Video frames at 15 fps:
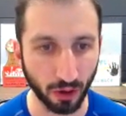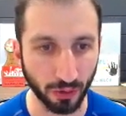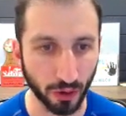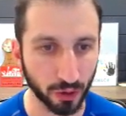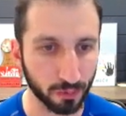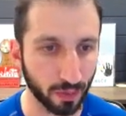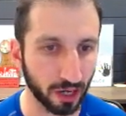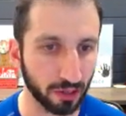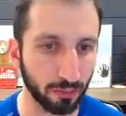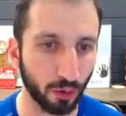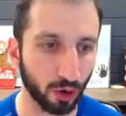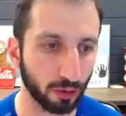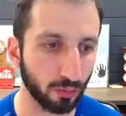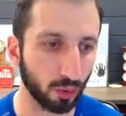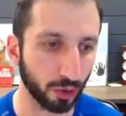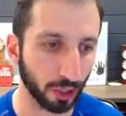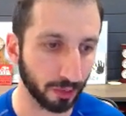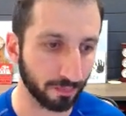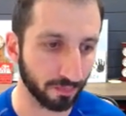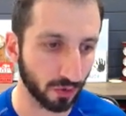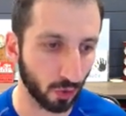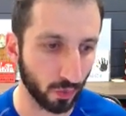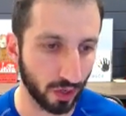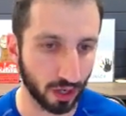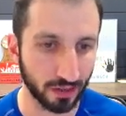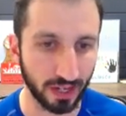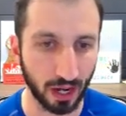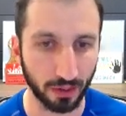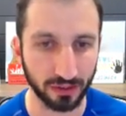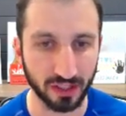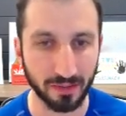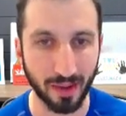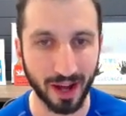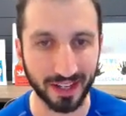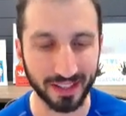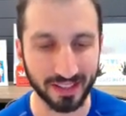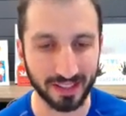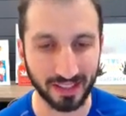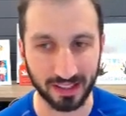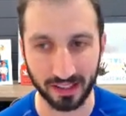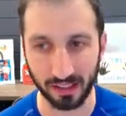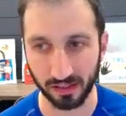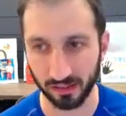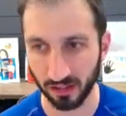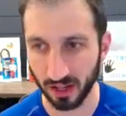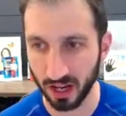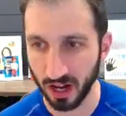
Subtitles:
Notice by tomorrow morning, we are down to the minus teens.